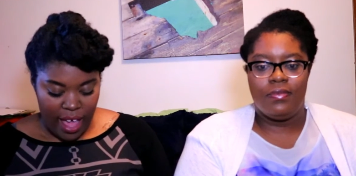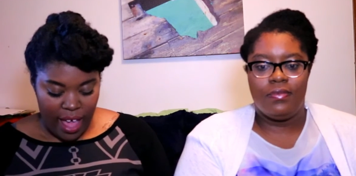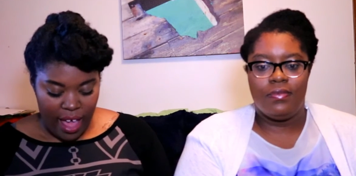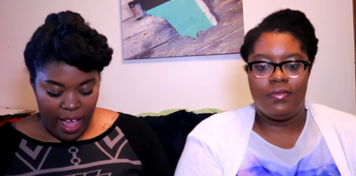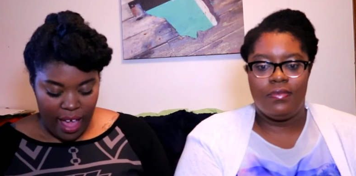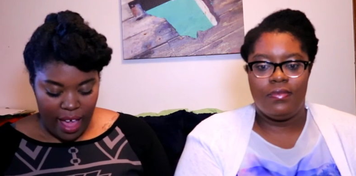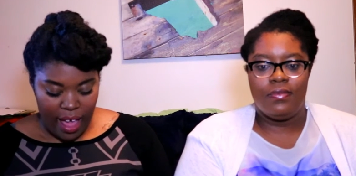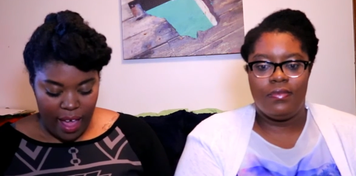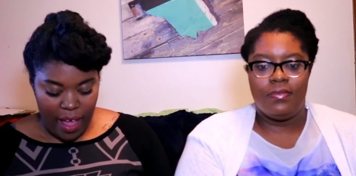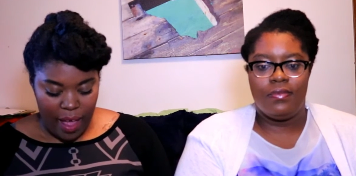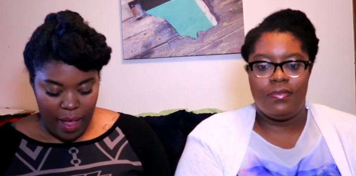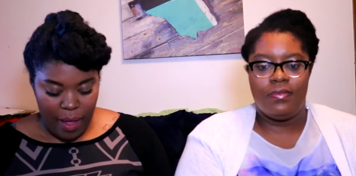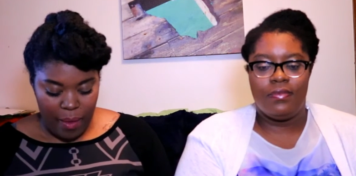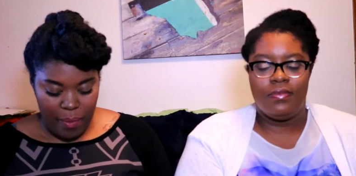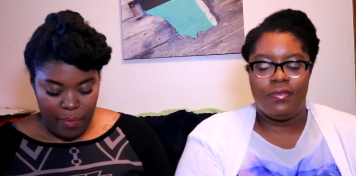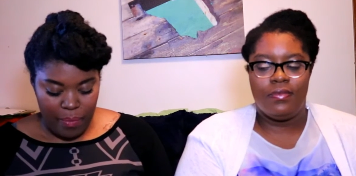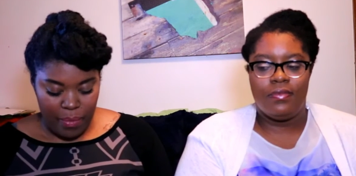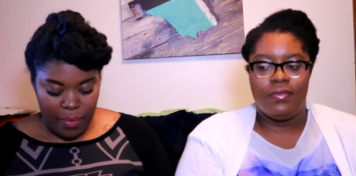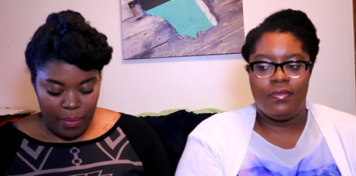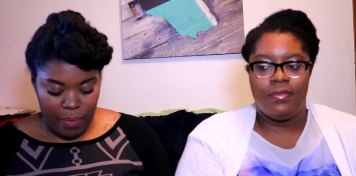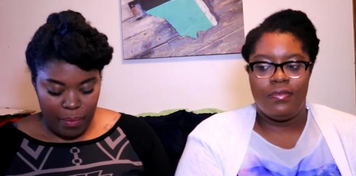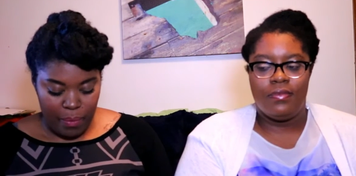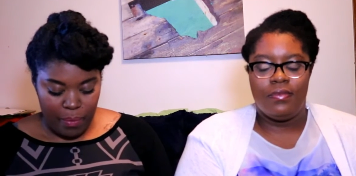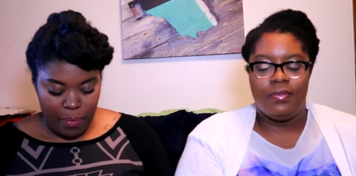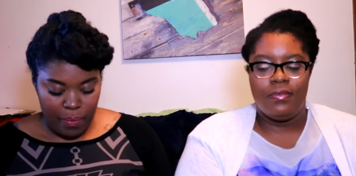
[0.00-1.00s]
Speaker 1: Um,
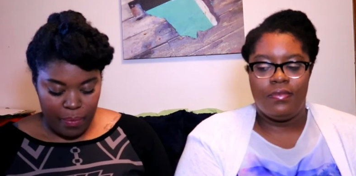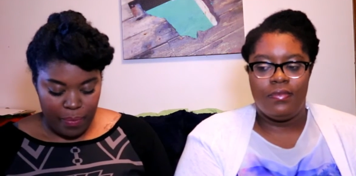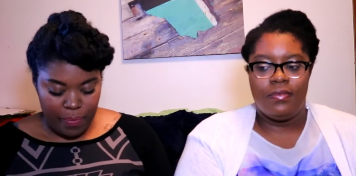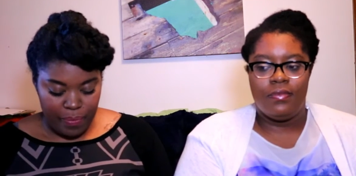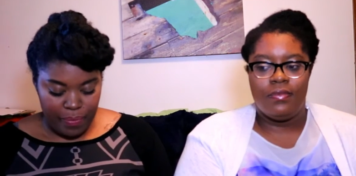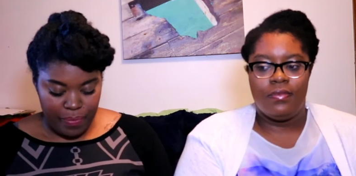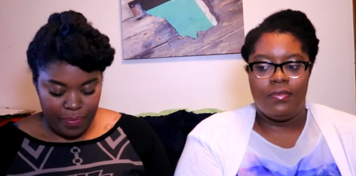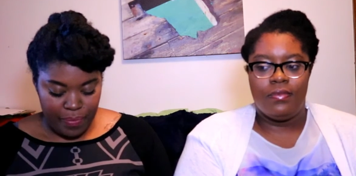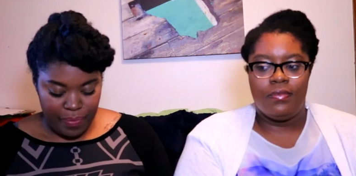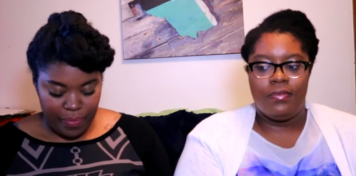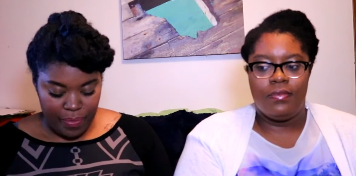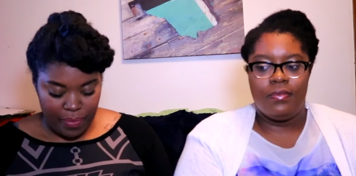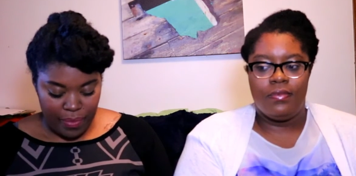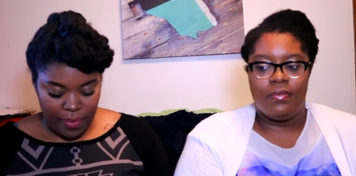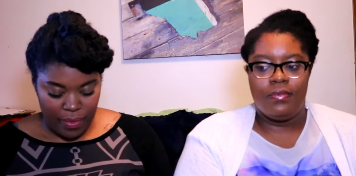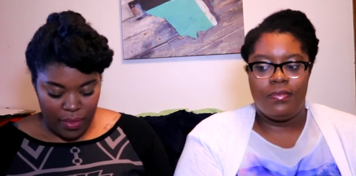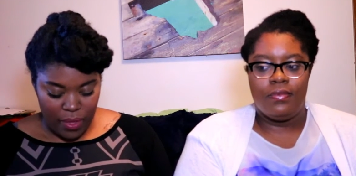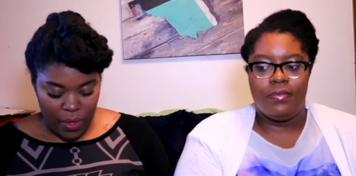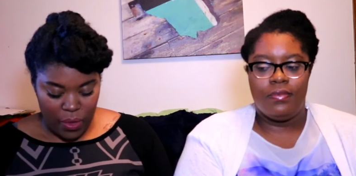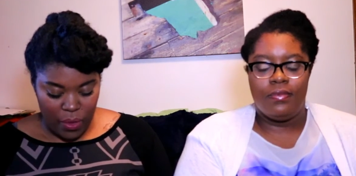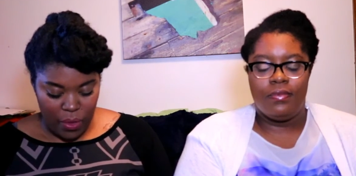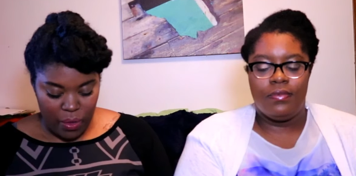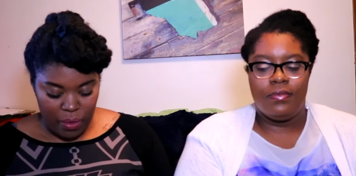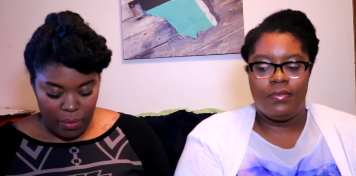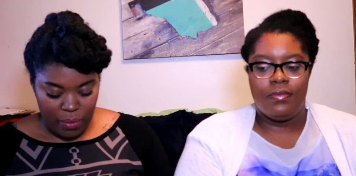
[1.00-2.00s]

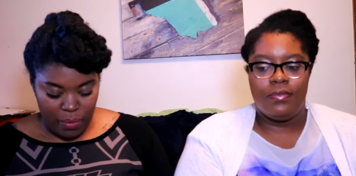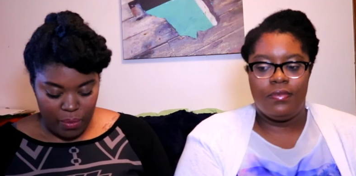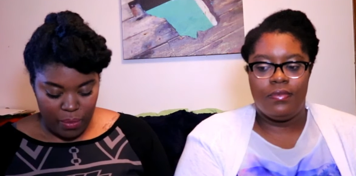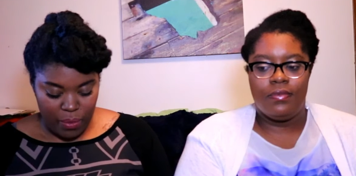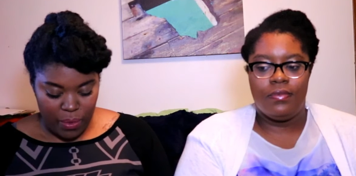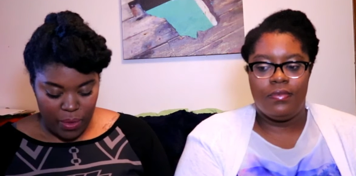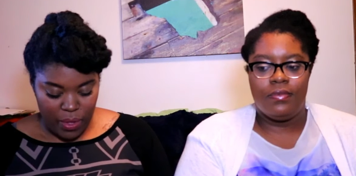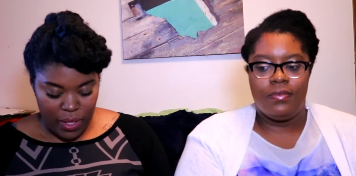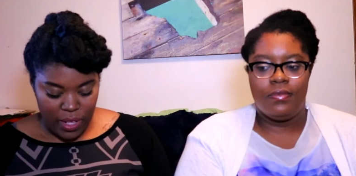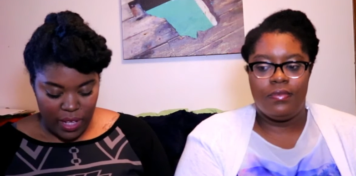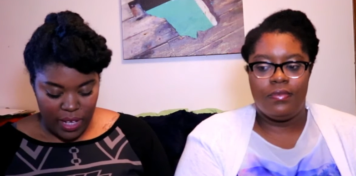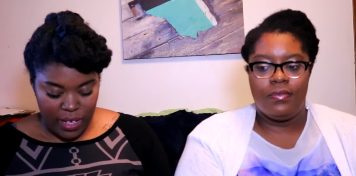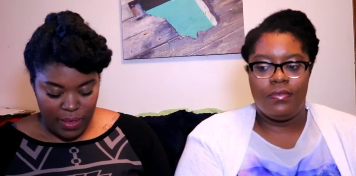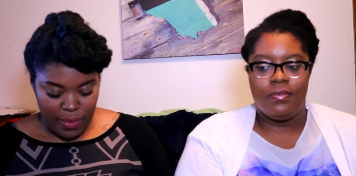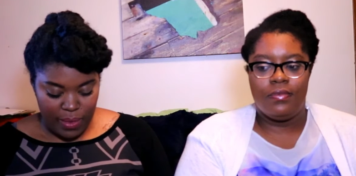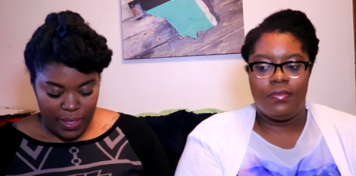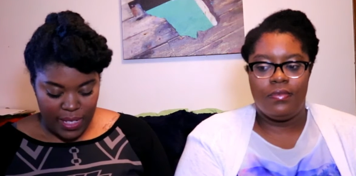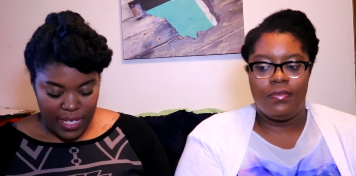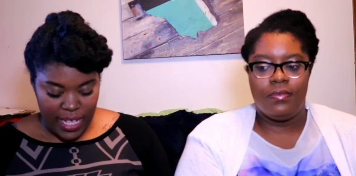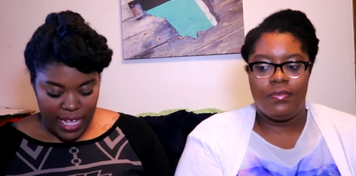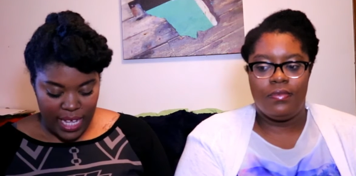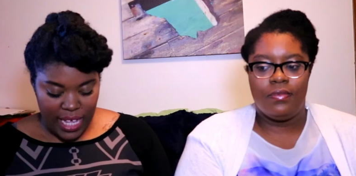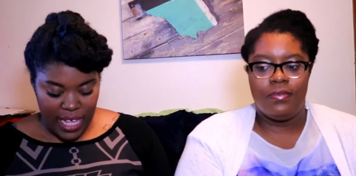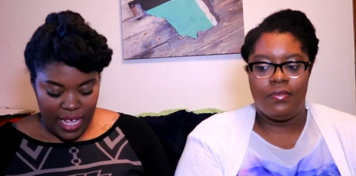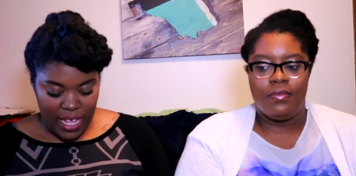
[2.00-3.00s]
oh, hold on one
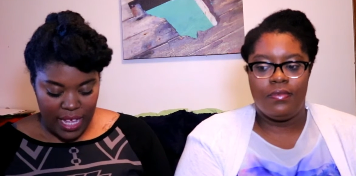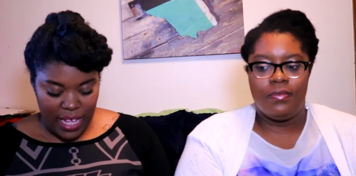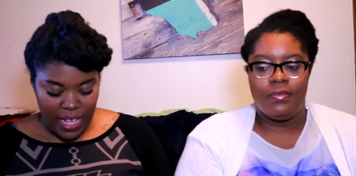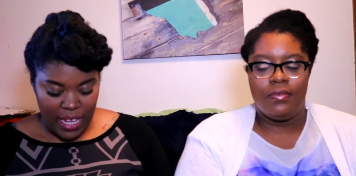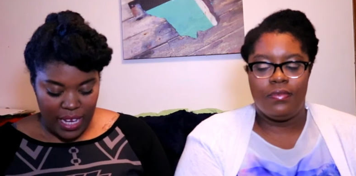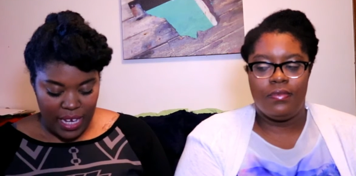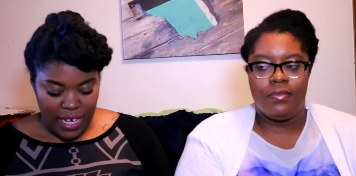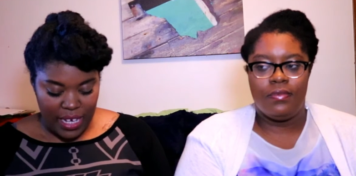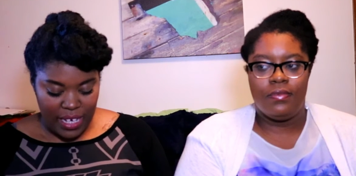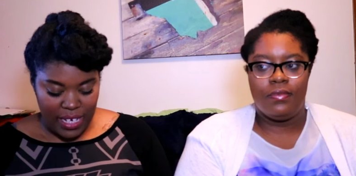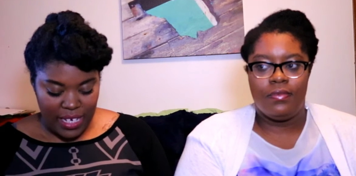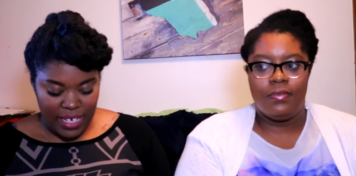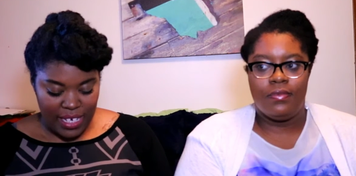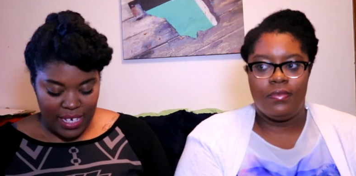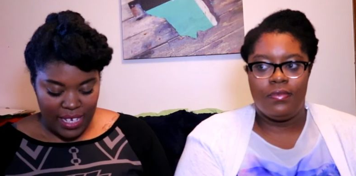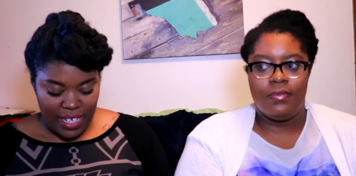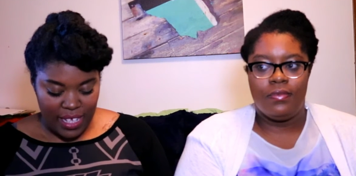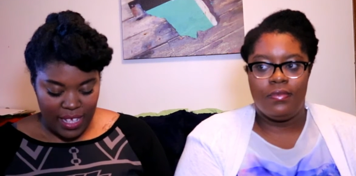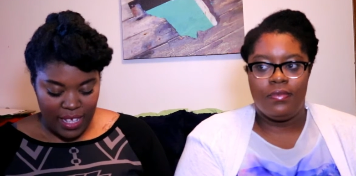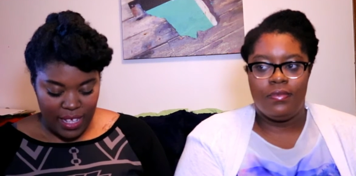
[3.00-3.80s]
second.